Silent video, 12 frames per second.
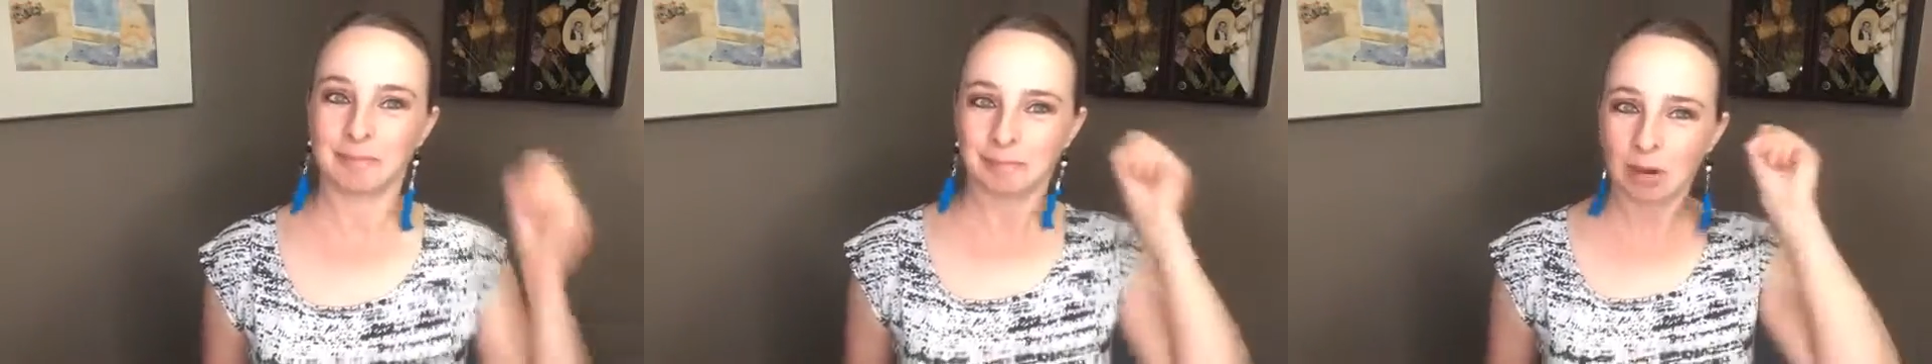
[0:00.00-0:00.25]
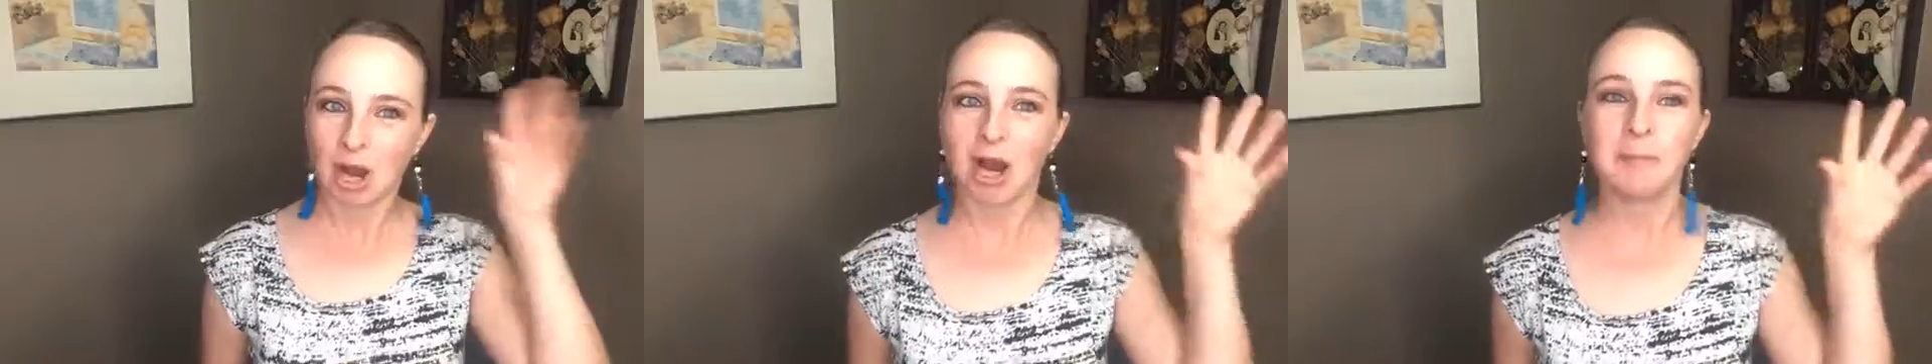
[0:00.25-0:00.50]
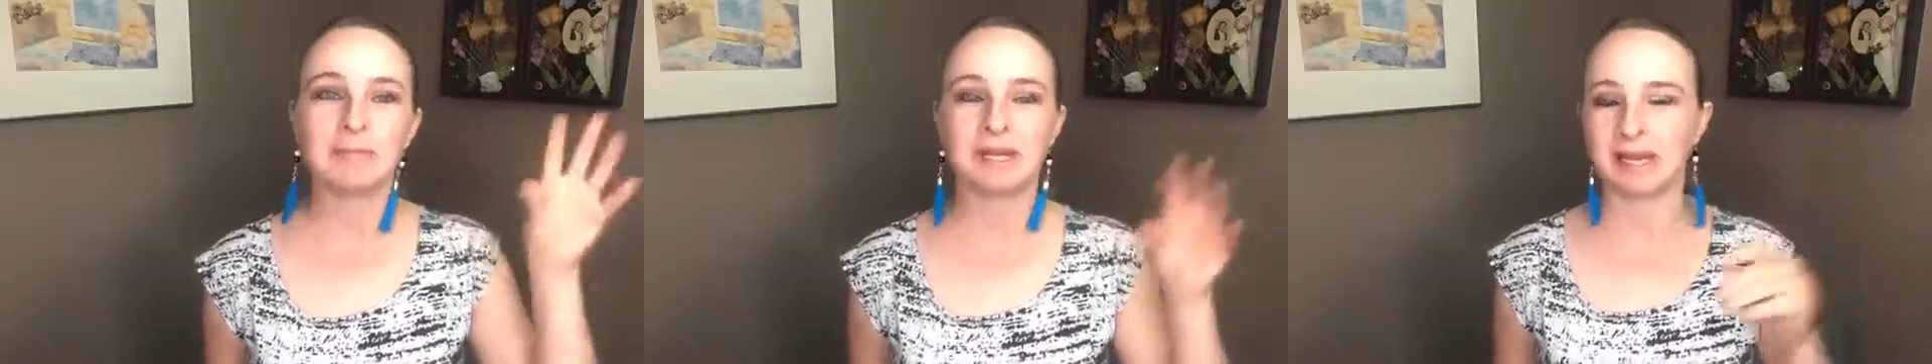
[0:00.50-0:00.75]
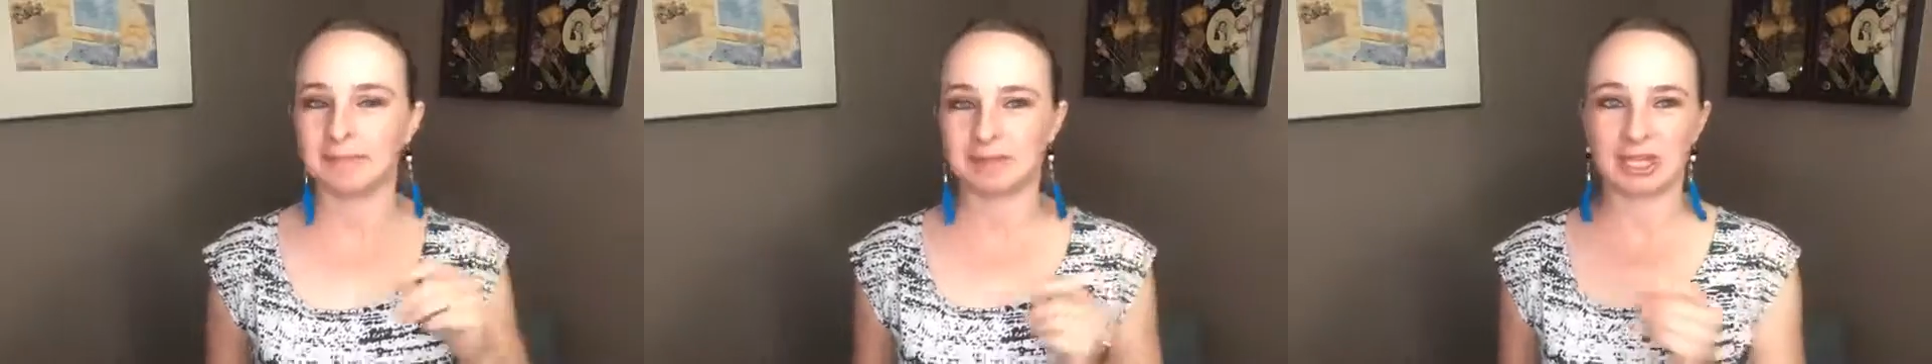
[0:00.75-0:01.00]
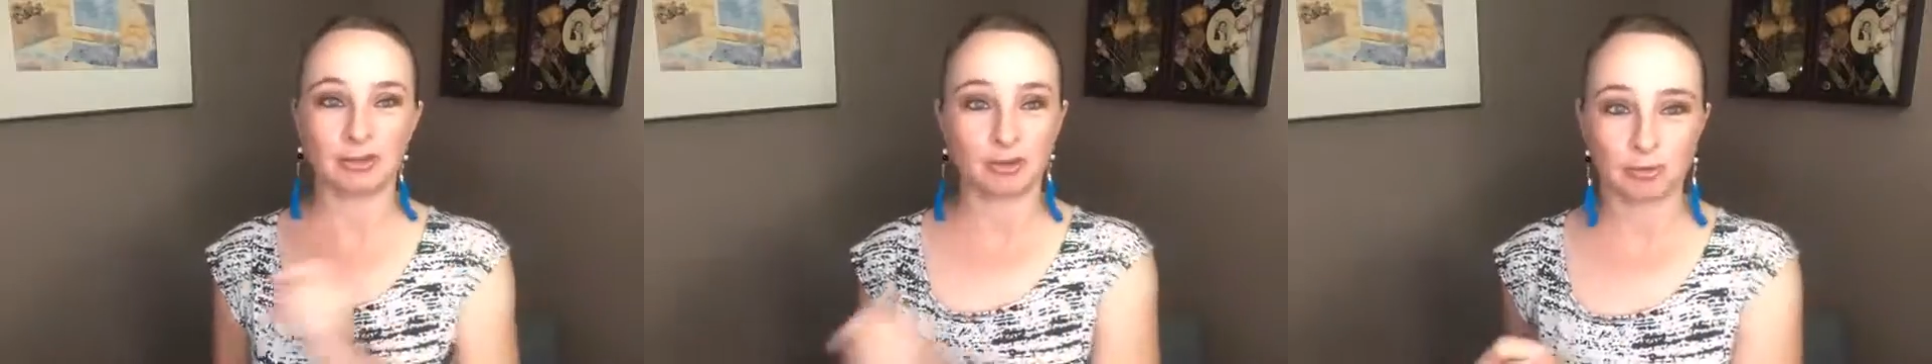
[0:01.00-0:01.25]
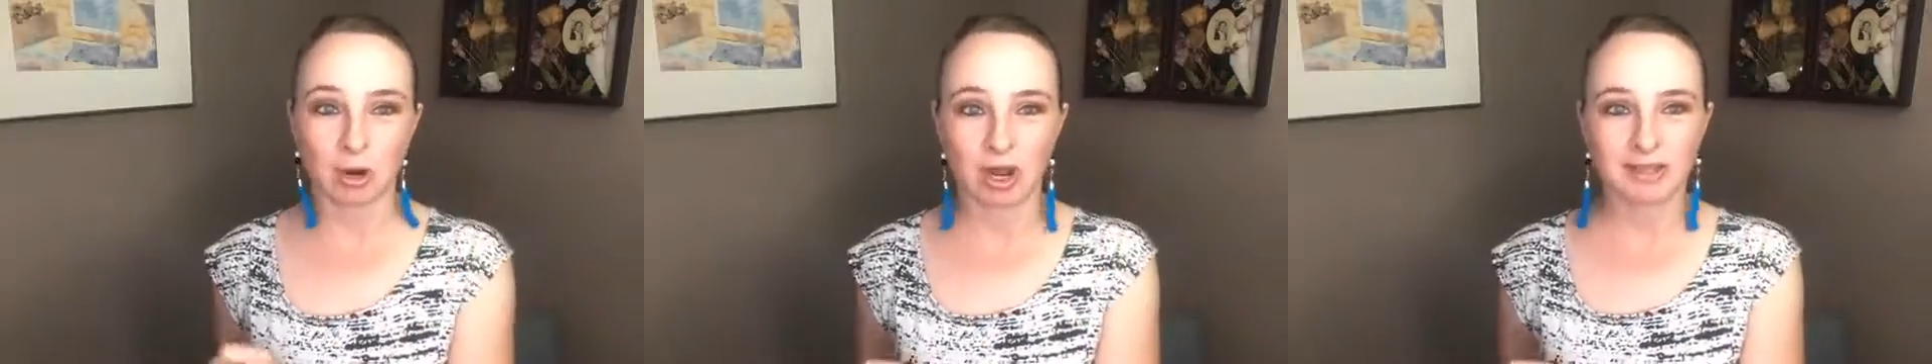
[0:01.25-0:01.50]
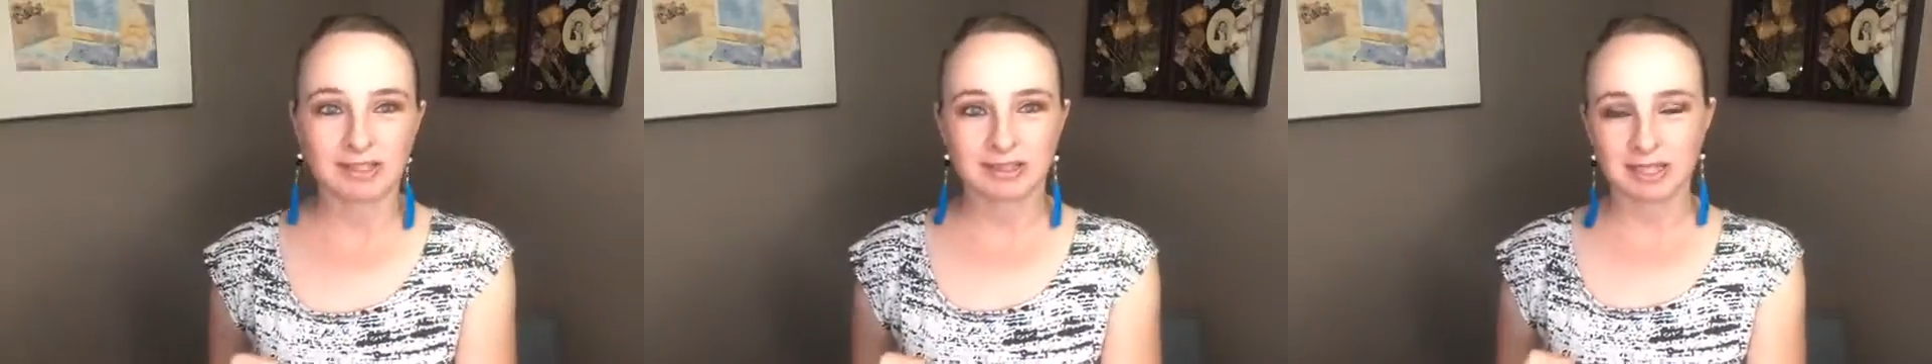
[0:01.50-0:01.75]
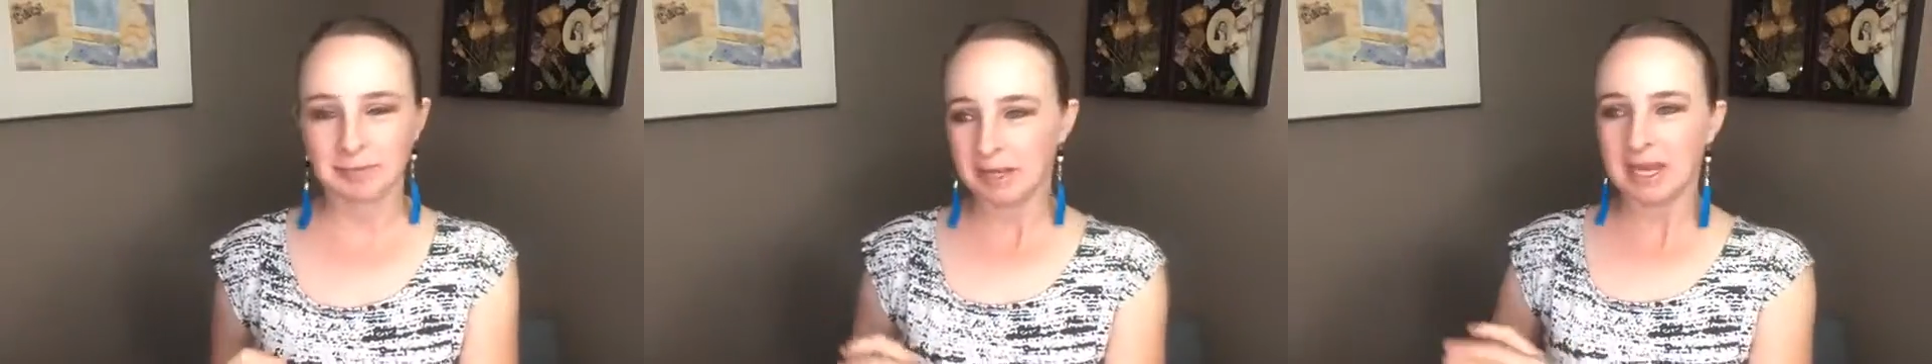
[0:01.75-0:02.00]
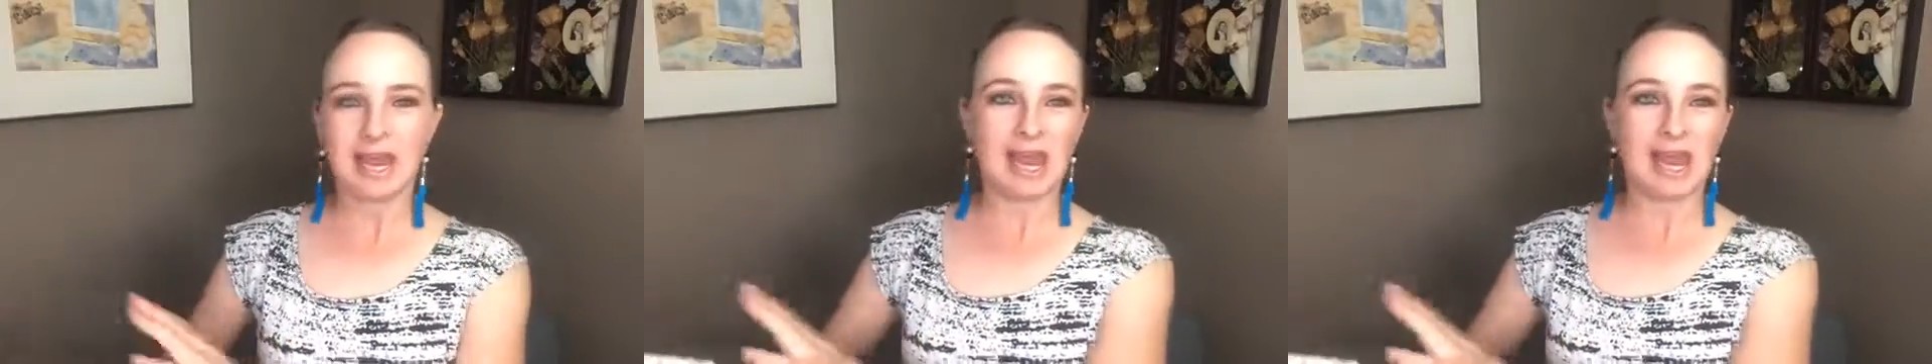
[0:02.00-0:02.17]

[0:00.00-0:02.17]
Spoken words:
pop and I'm drawn to them